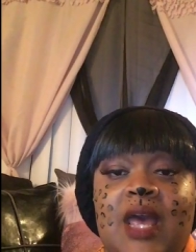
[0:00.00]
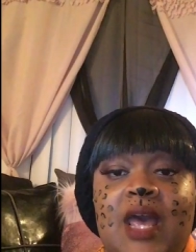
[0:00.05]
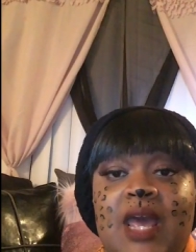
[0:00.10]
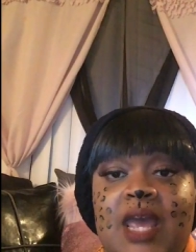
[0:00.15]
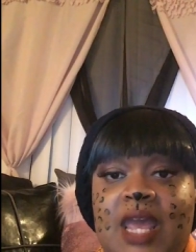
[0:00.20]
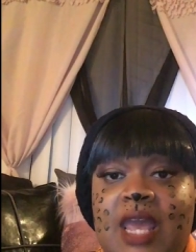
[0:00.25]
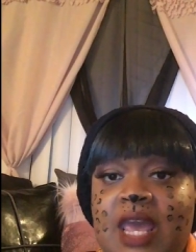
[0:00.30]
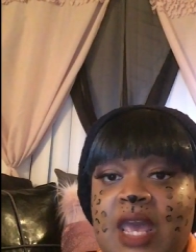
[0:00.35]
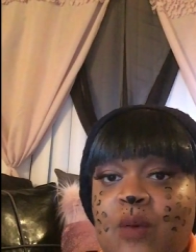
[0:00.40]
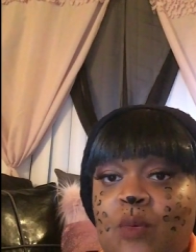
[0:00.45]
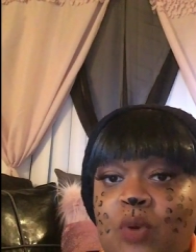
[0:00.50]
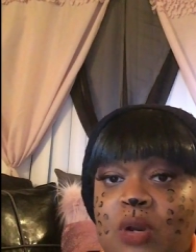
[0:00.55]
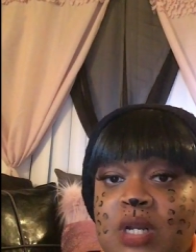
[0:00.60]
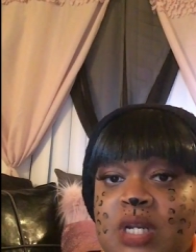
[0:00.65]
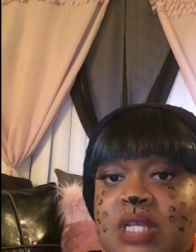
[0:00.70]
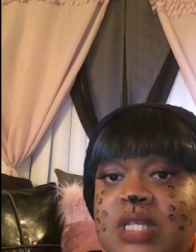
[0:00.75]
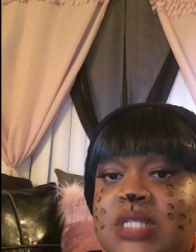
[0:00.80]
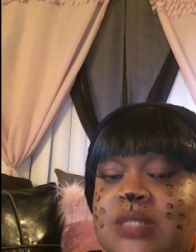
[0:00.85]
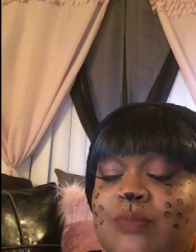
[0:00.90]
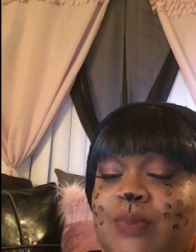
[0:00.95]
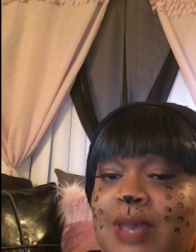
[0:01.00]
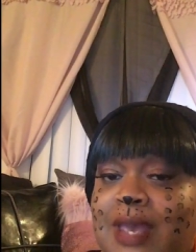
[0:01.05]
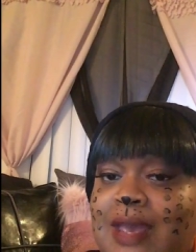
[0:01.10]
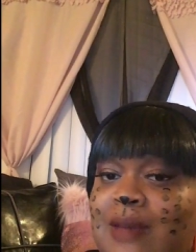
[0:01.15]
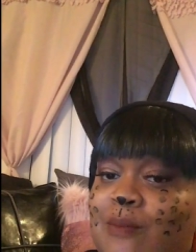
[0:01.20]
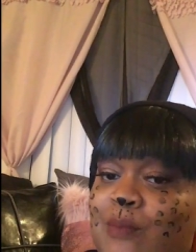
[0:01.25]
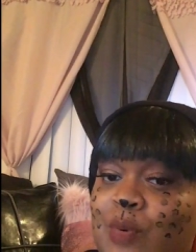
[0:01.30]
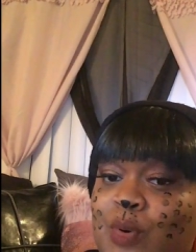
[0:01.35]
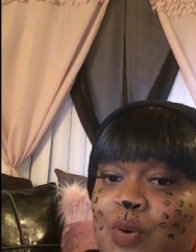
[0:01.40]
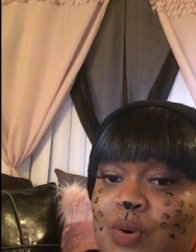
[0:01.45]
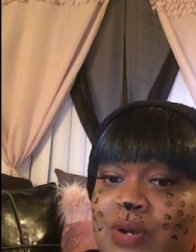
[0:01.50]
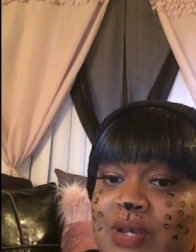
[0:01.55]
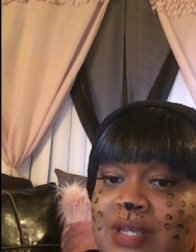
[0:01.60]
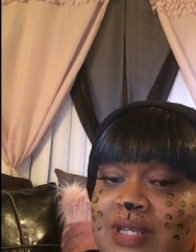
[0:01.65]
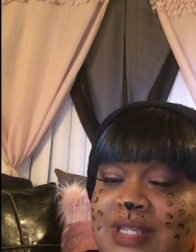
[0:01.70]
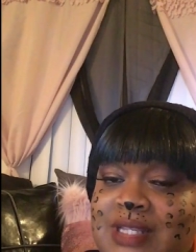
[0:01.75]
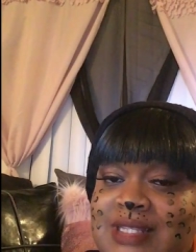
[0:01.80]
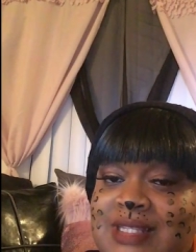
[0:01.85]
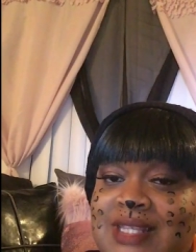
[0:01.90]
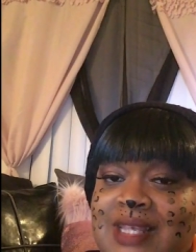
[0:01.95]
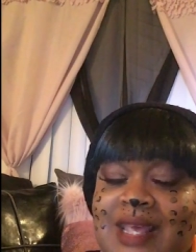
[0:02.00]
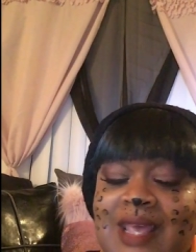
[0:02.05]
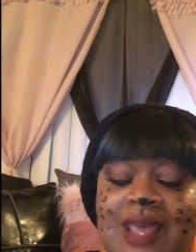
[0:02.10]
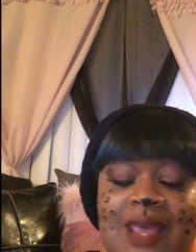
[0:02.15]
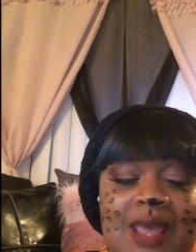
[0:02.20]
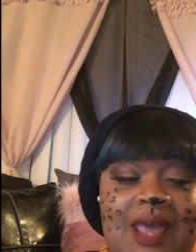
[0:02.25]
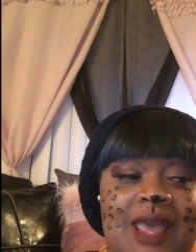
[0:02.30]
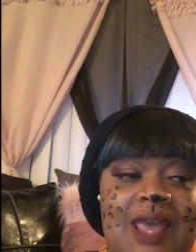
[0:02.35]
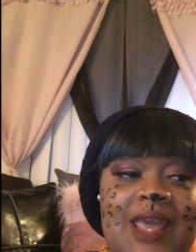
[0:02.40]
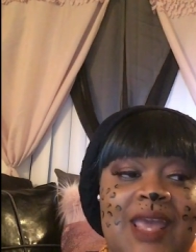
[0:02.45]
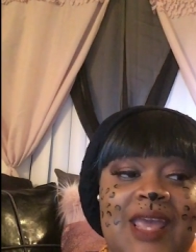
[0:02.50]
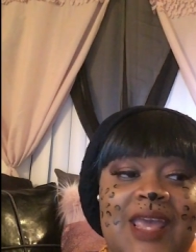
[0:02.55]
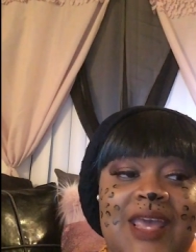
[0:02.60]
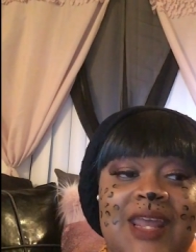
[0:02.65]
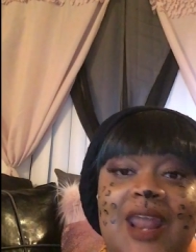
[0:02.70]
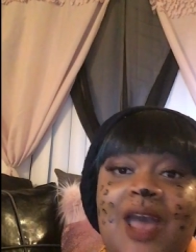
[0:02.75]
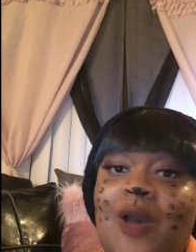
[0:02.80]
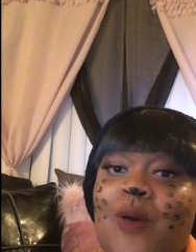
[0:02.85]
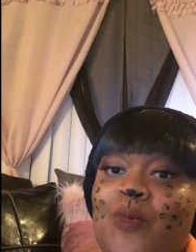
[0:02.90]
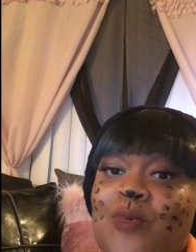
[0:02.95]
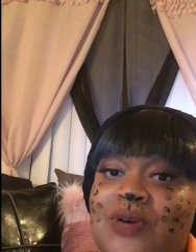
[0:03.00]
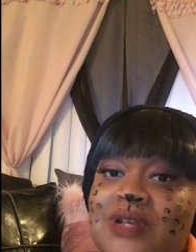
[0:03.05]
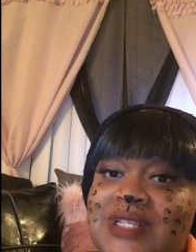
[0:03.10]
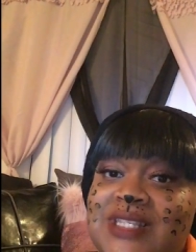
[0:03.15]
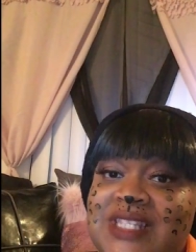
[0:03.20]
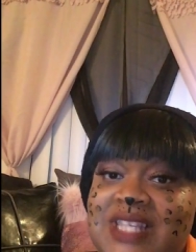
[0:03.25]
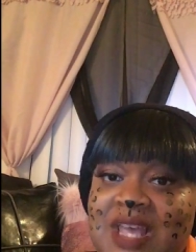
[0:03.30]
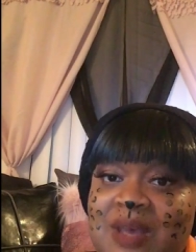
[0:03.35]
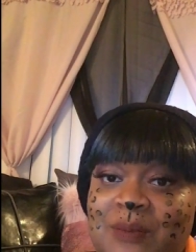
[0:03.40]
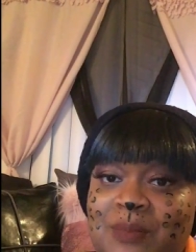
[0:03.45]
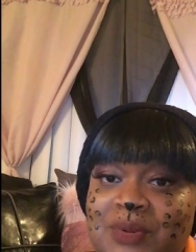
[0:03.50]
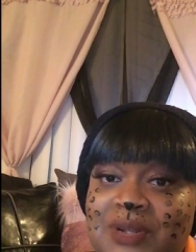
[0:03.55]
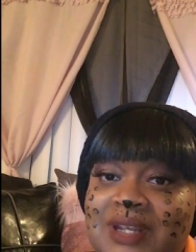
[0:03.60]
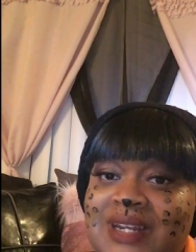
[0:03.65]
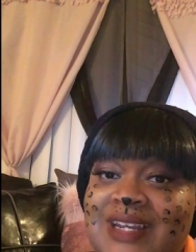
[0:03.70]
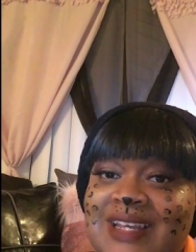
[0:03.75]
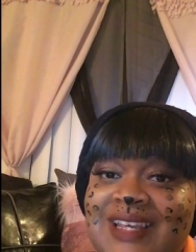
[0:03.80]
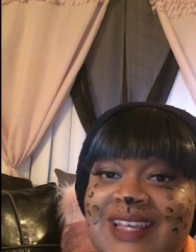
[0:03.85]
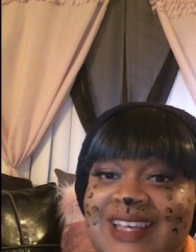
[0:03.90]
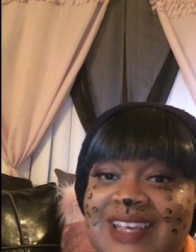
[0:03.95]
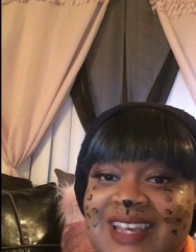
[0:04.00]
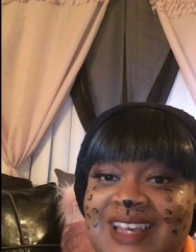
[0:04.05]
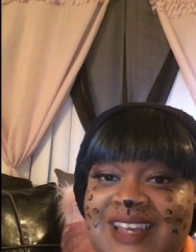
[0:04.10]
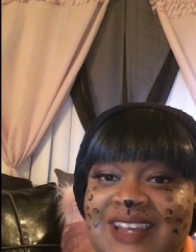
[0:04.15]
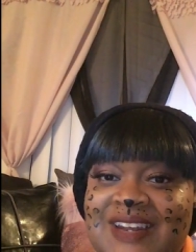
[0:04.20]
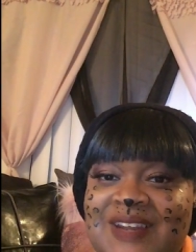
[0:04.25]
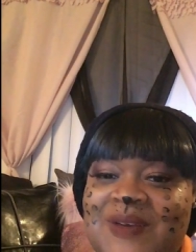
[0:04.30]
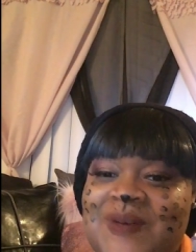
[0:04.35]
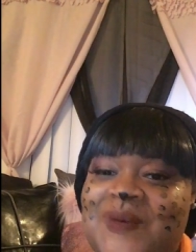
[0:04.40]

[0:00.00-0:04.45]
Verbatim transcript: I had one of these bad boys, and I will sample it again,